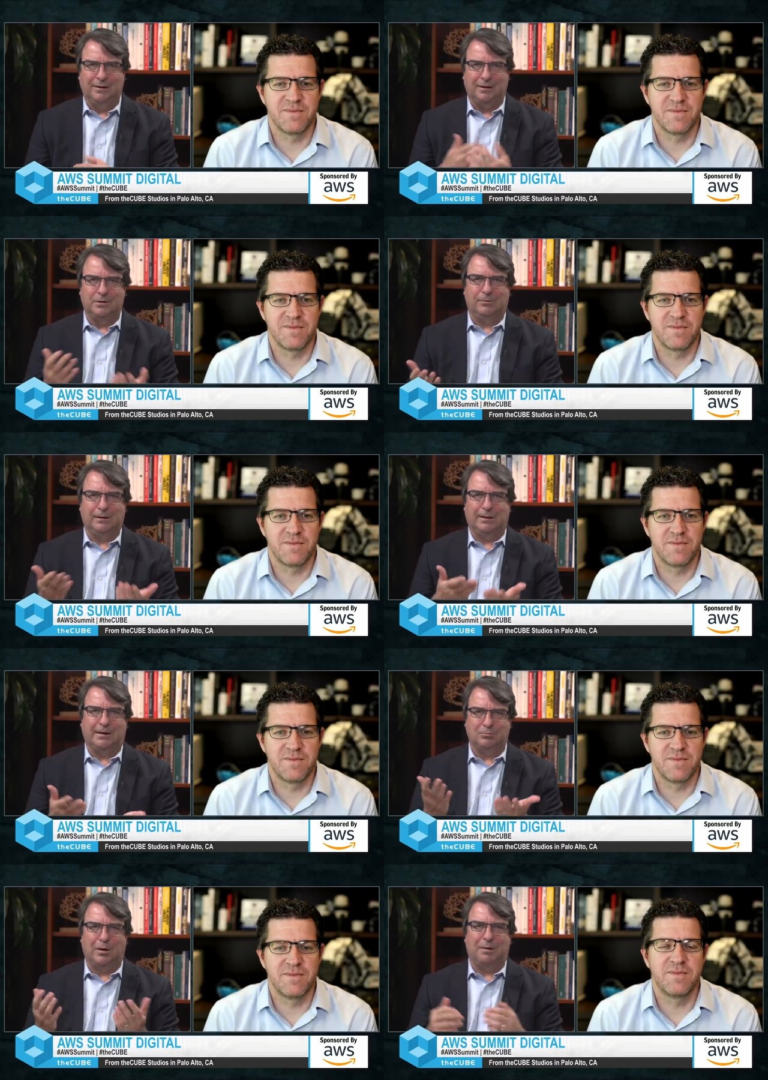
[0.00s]
Speaker 1: and you
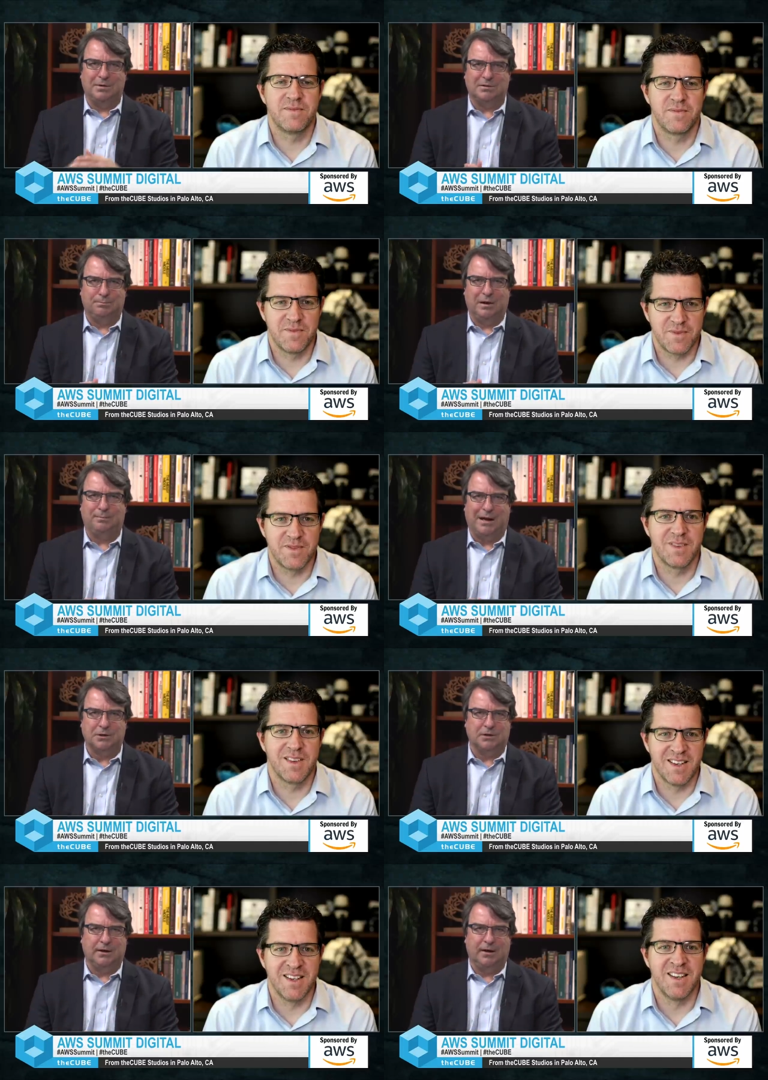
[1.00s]
realize, well, I missed a big patch
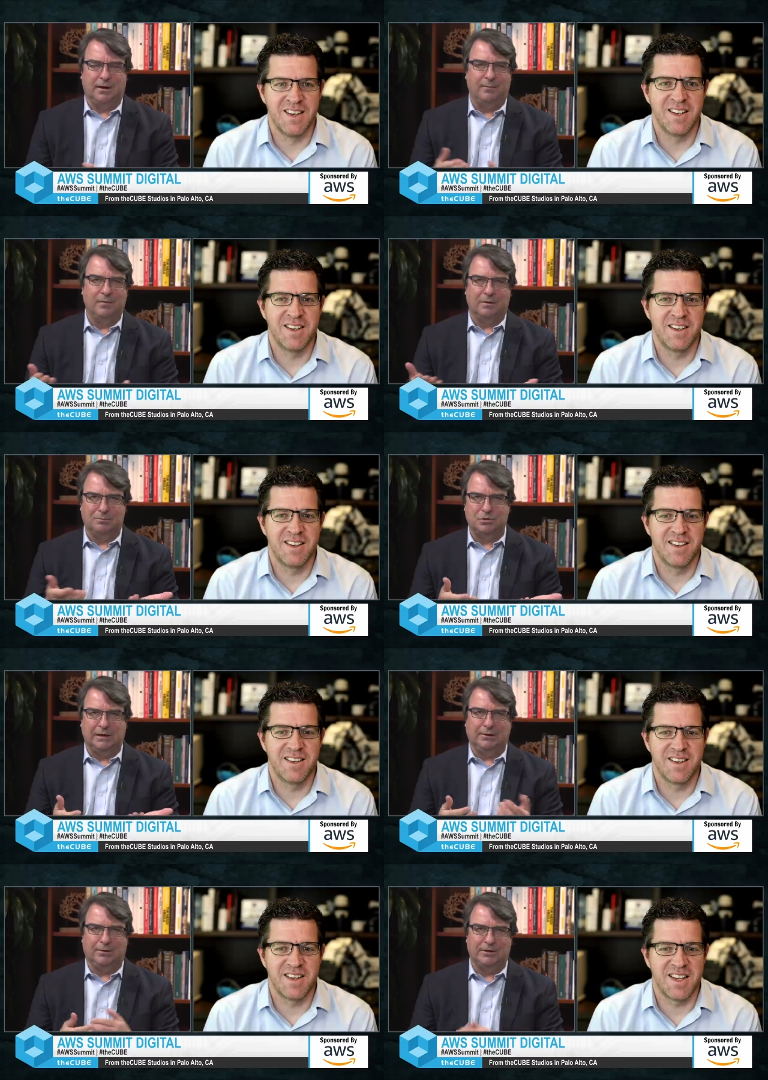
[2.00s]
of data, the
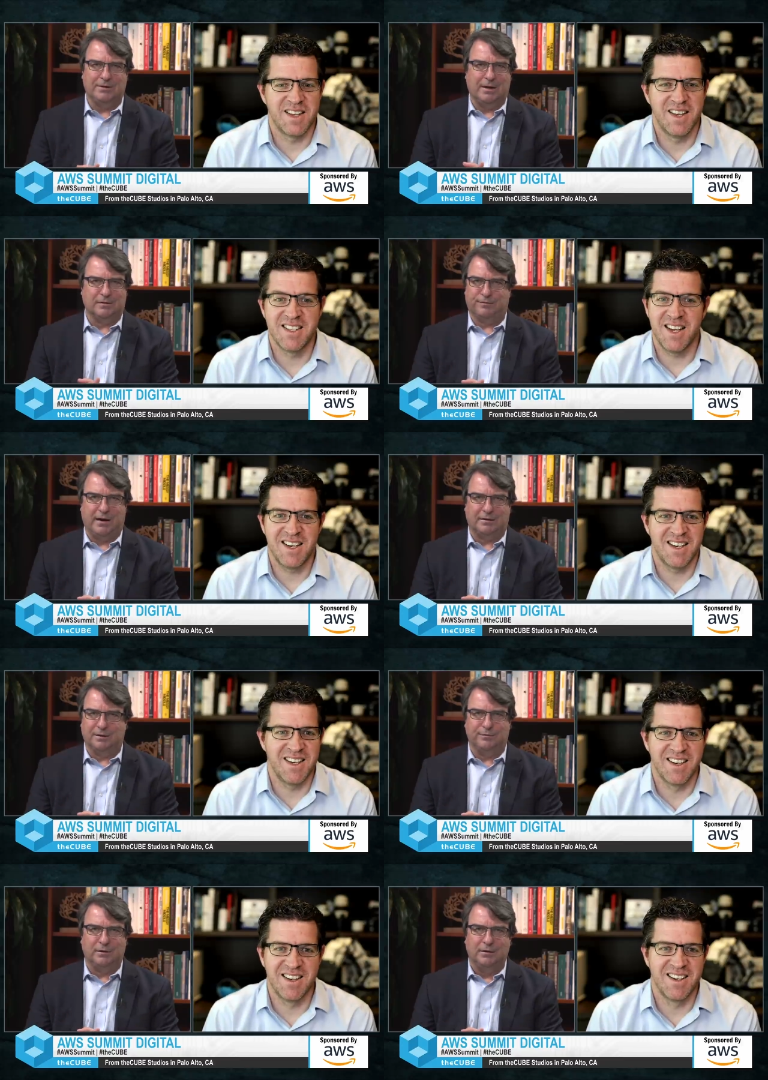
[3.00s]
machine learning is not
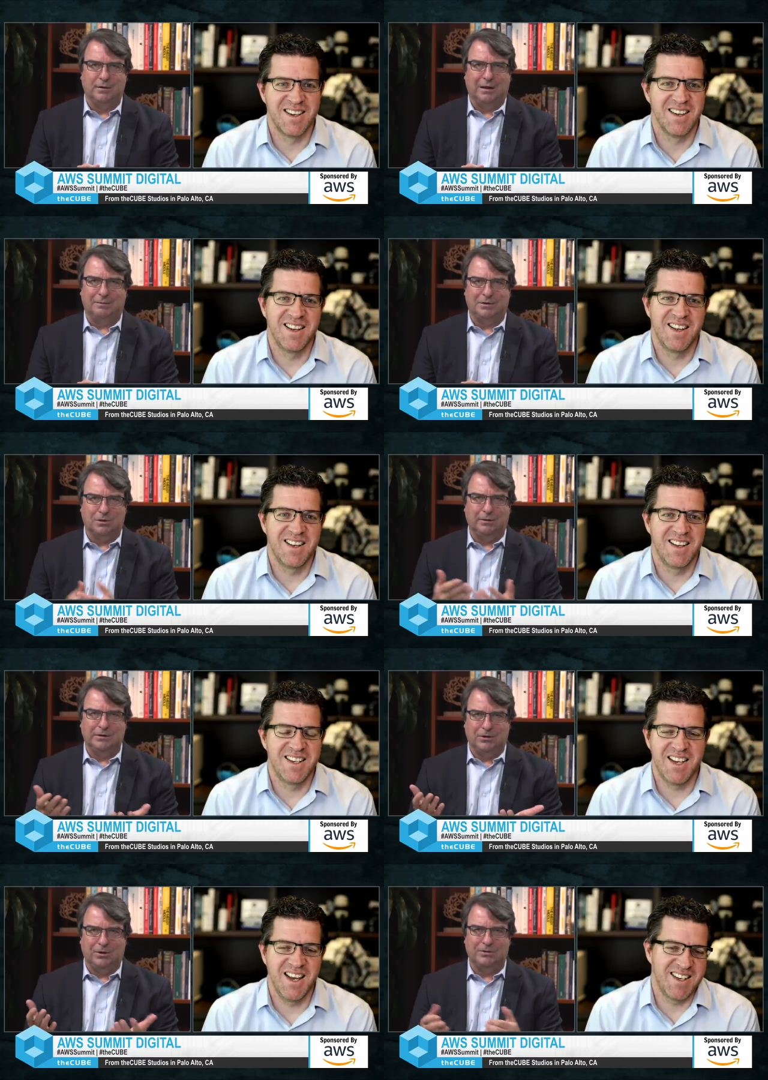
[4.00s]
exactly. I mean, it's only
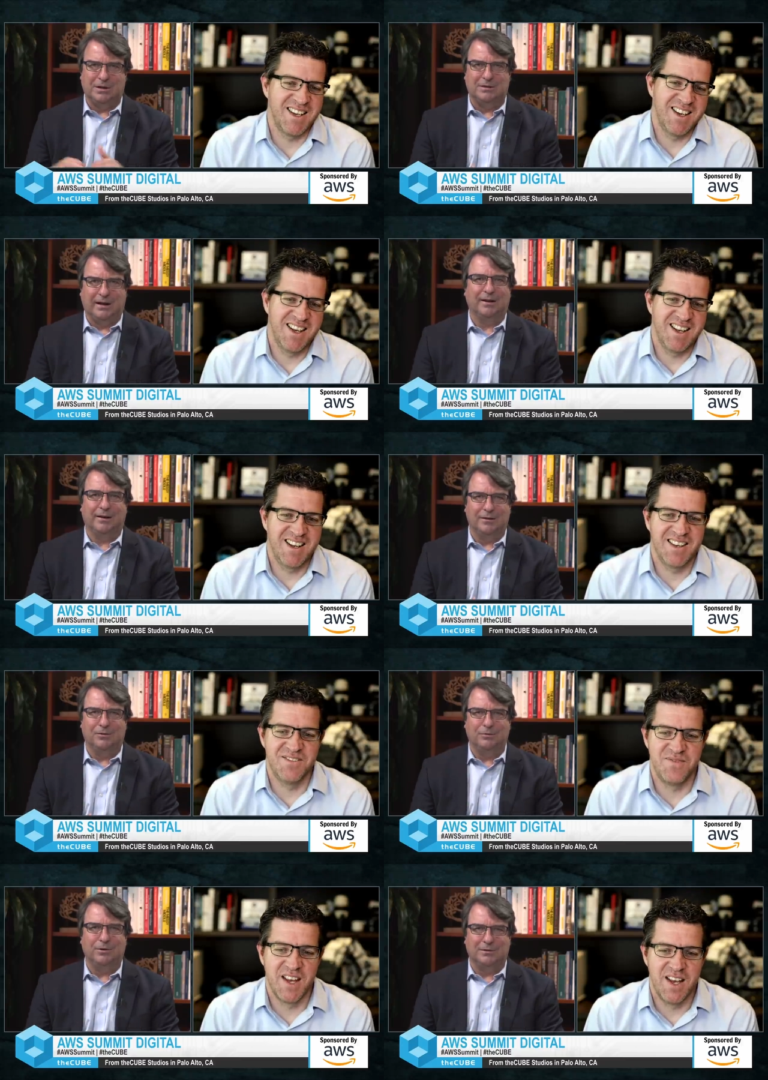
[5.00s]
exactly. Data
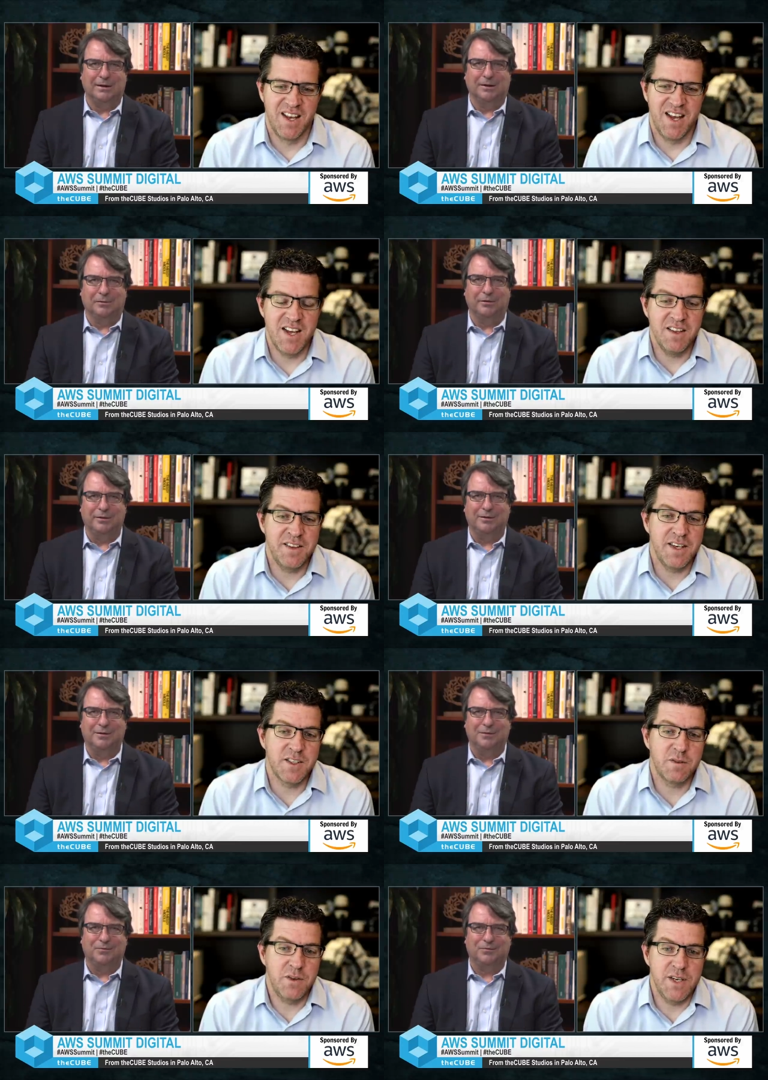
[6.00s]
Speaker 2: um, and the other thing
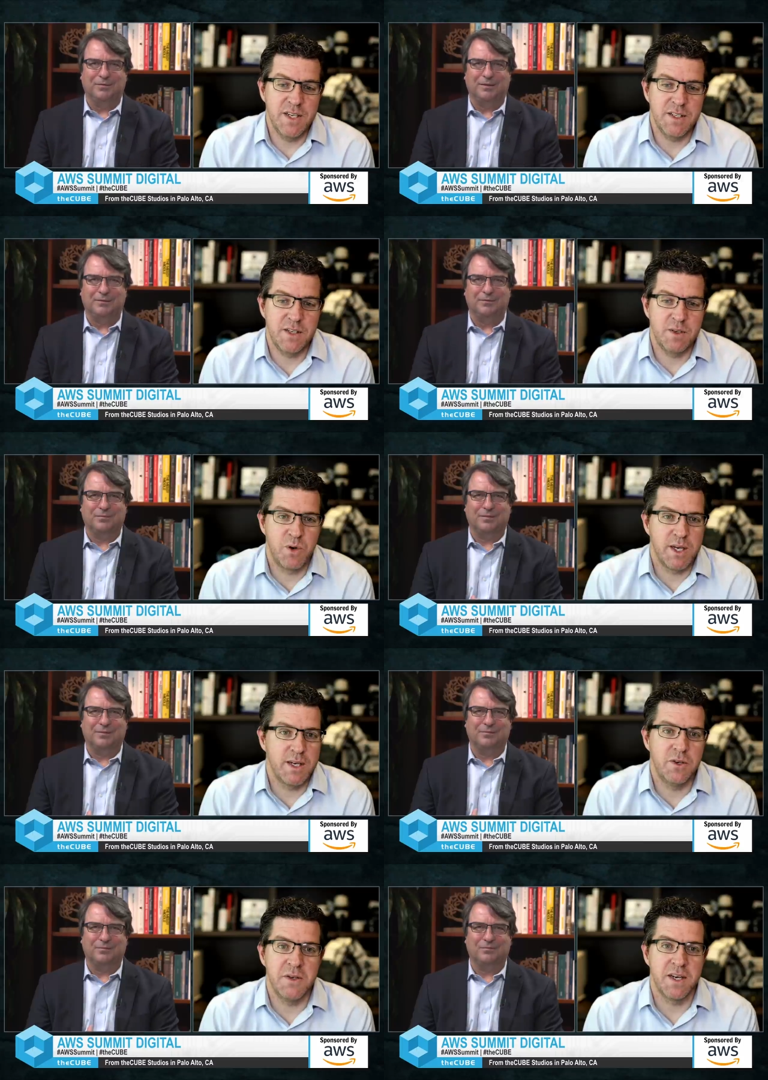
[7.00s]
is, it's very easy to bring
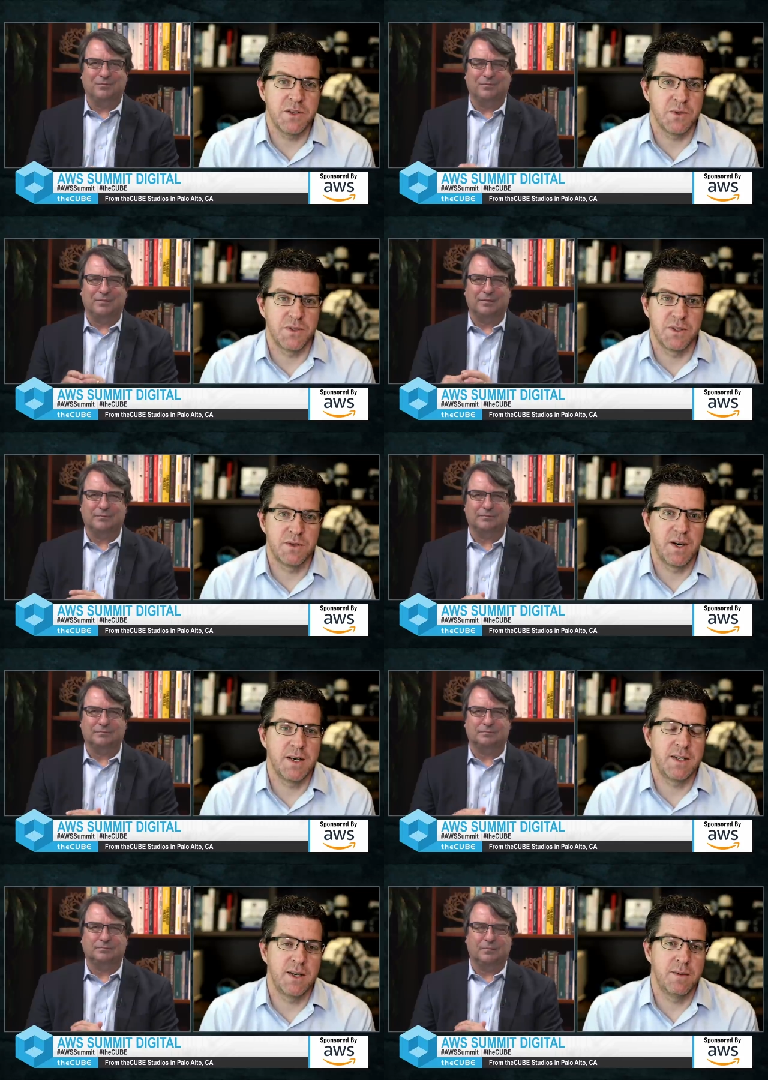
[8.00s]
in new data sources,
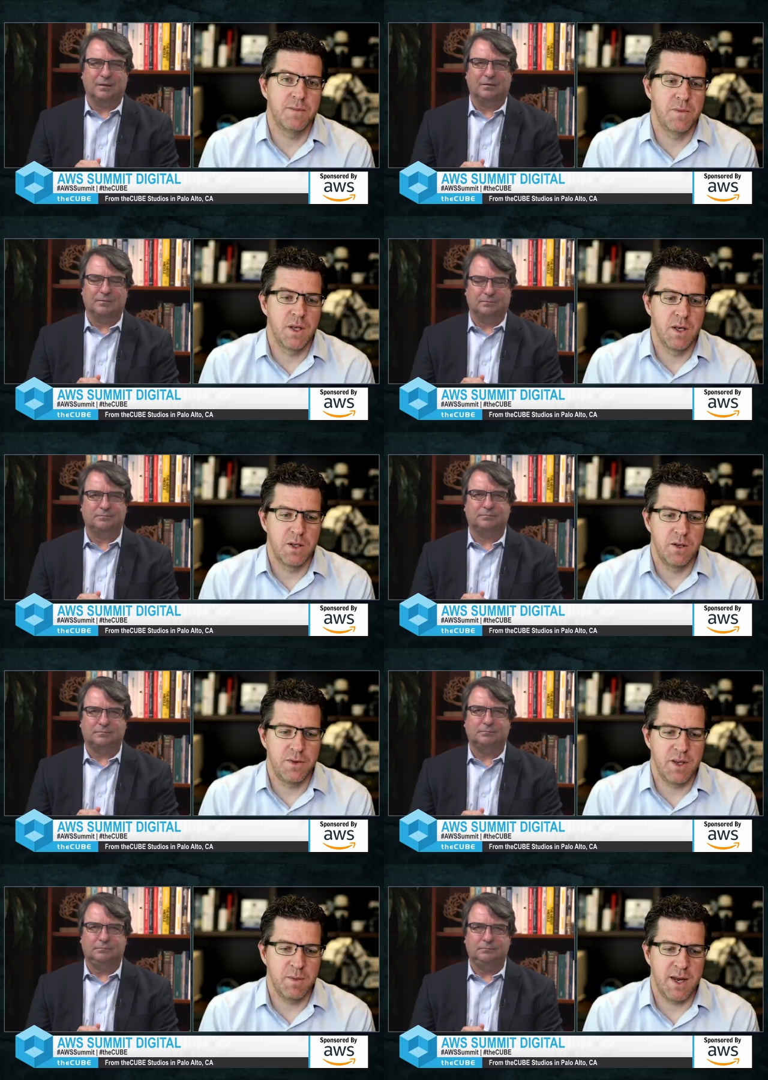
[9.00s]
right? Um, you
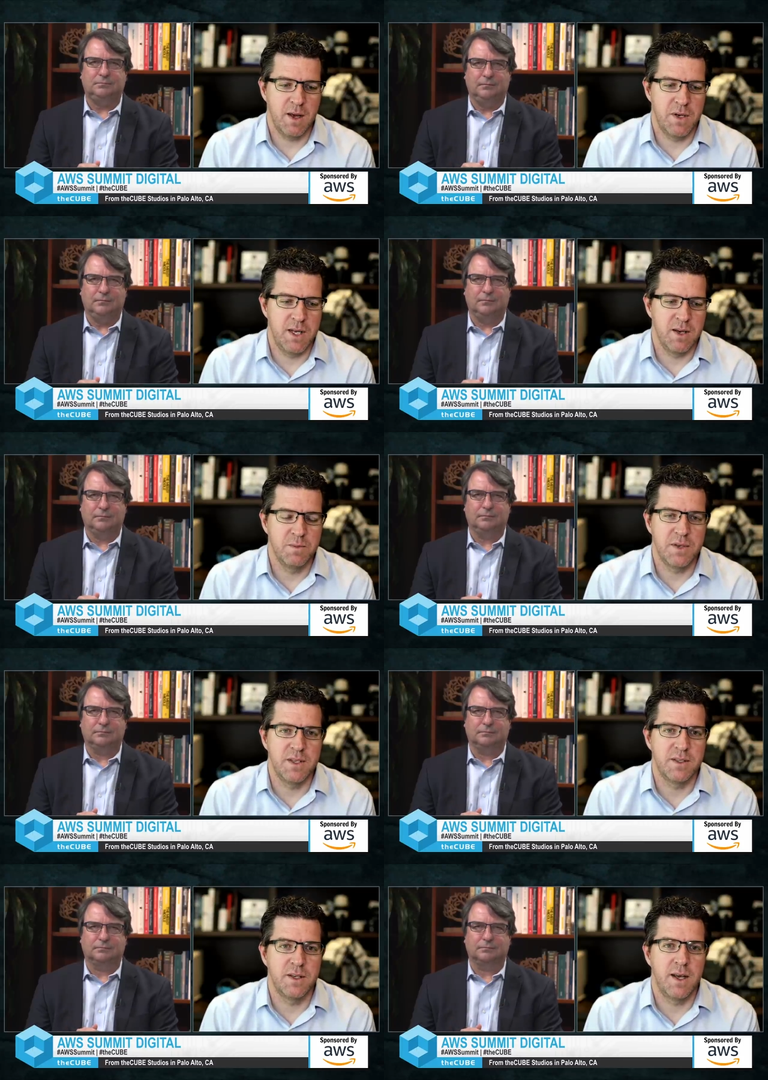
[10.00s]
think about how many
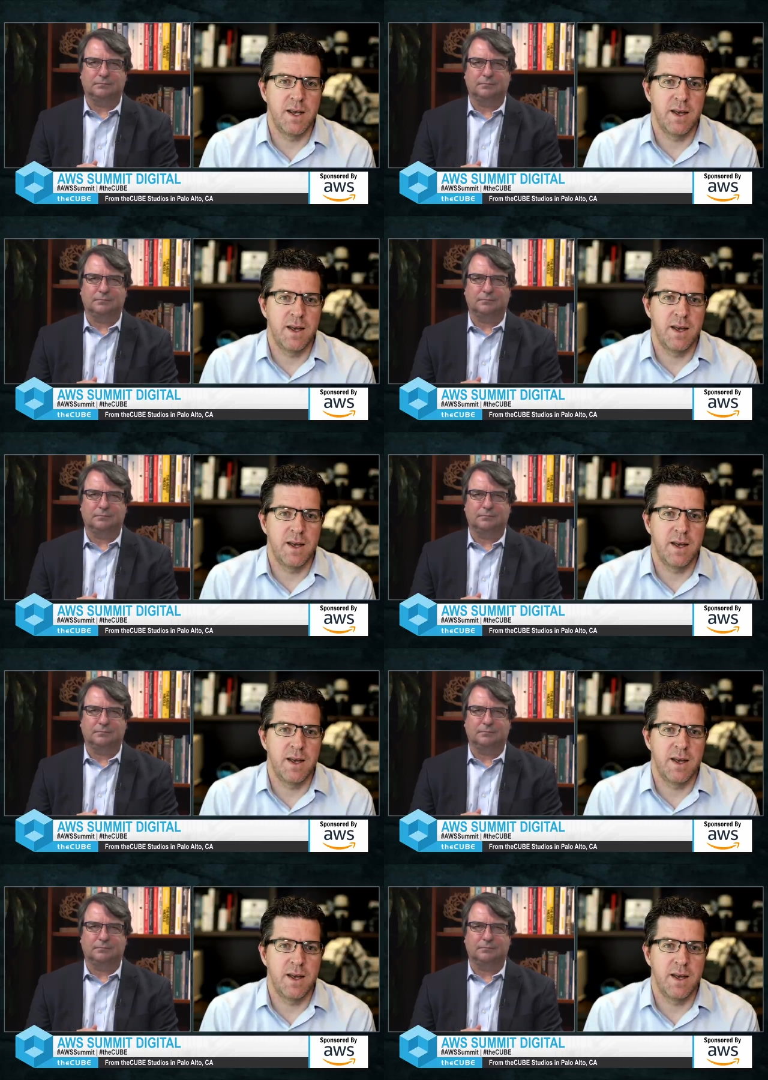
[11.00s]
companies today